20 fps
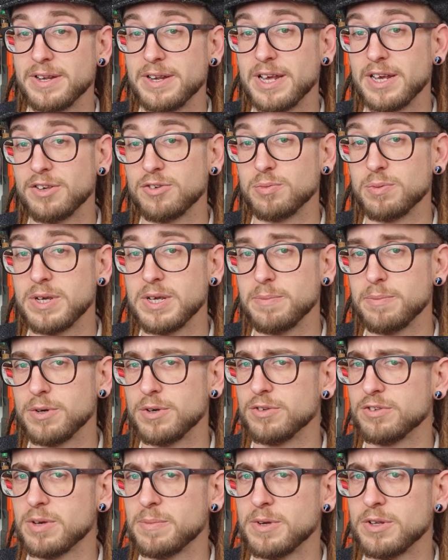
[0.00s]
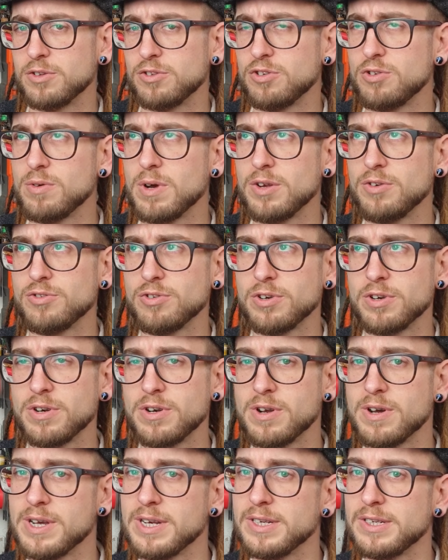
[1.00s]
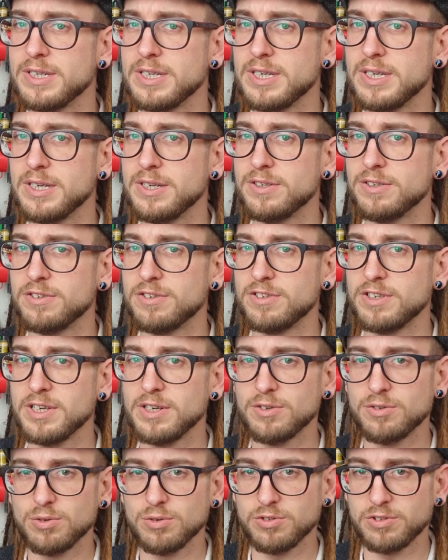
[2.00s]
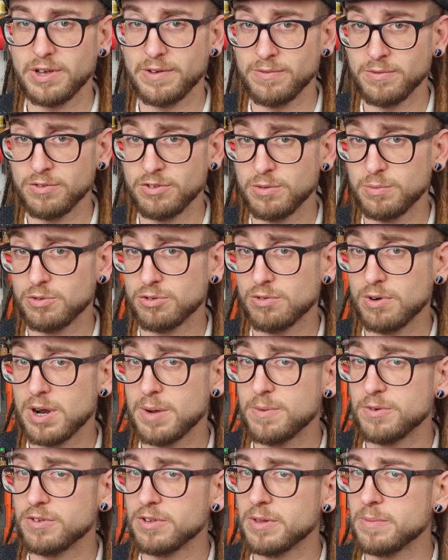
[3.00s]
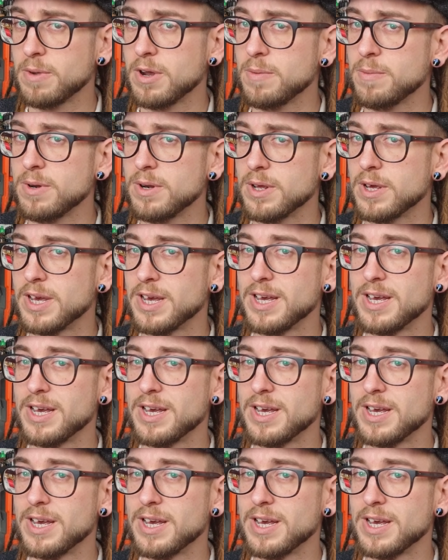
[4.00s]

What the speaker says: next week because I'm at 296 or 7 subscribers at the moment.